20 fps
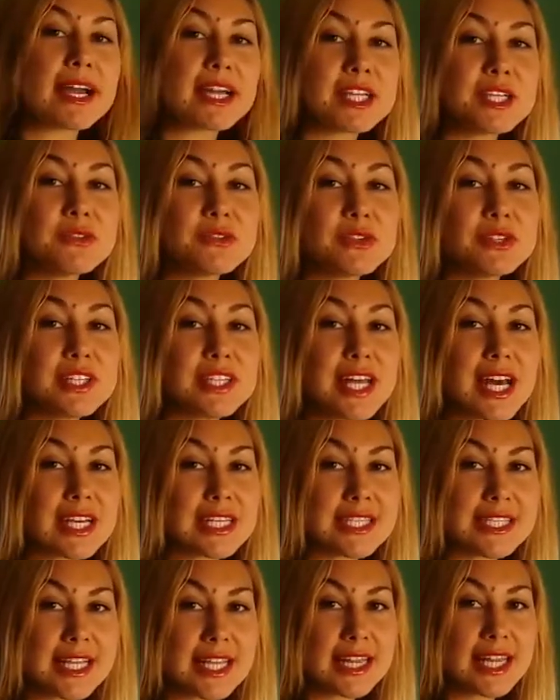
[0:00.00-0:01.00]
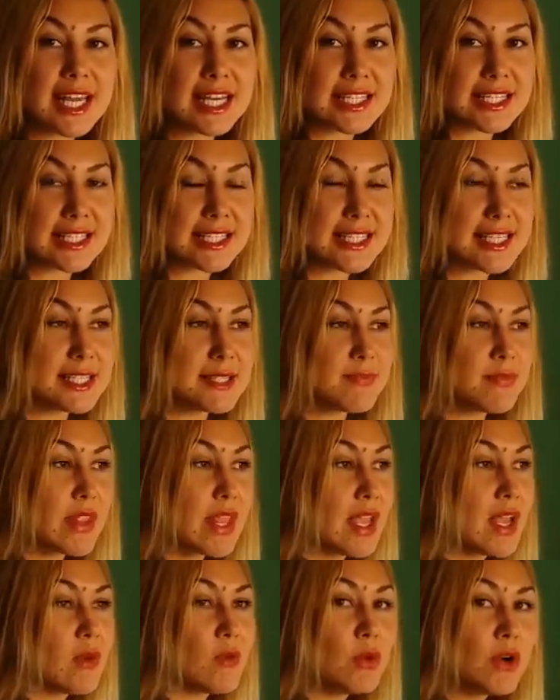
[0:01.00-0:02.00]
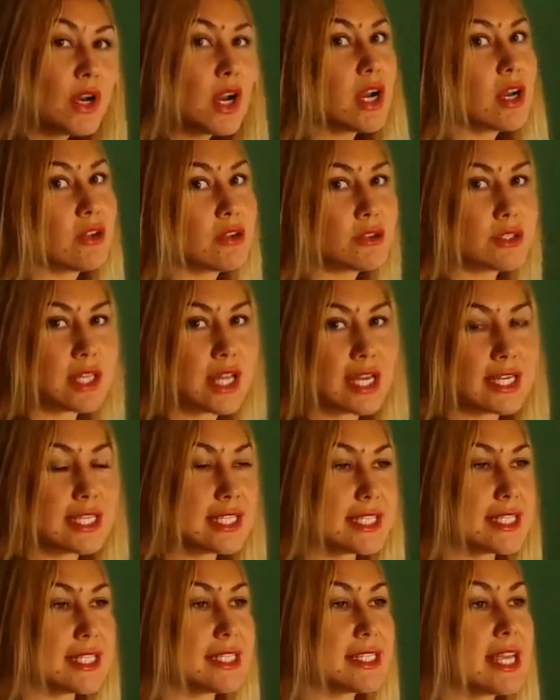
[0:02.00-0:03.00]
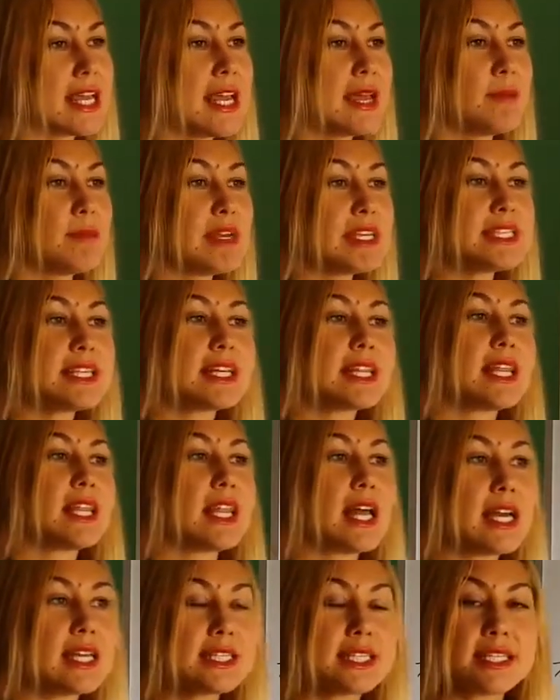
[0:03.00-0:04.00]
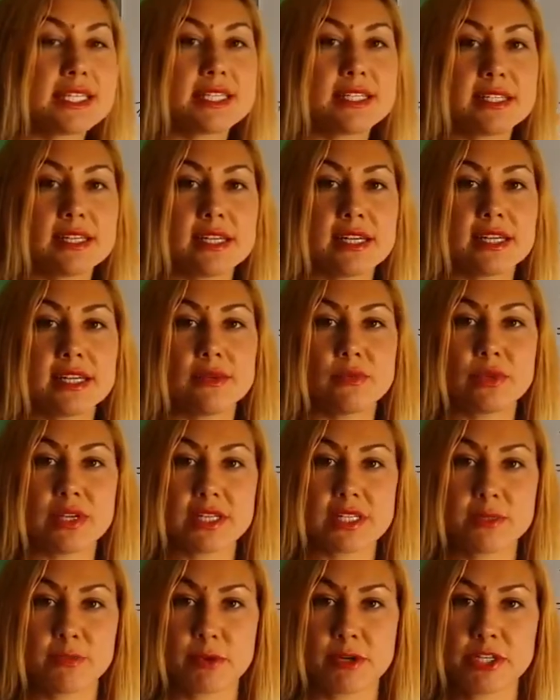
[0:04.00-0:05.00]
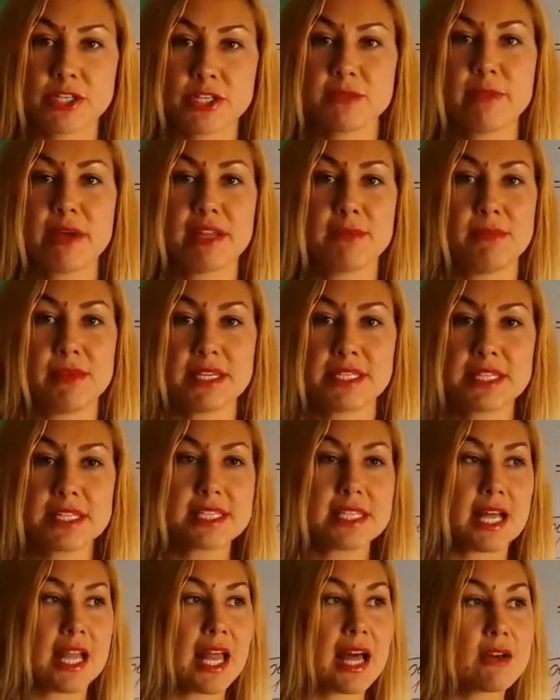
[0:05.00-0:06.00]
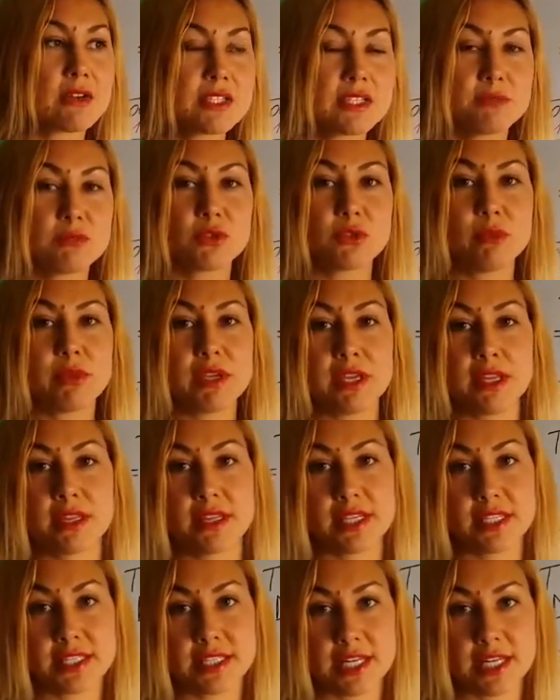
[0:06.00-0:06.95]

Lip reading: package that has 10 licenses. What are those licenses? Basically, a license, when it's purchased by business, allows them to be in the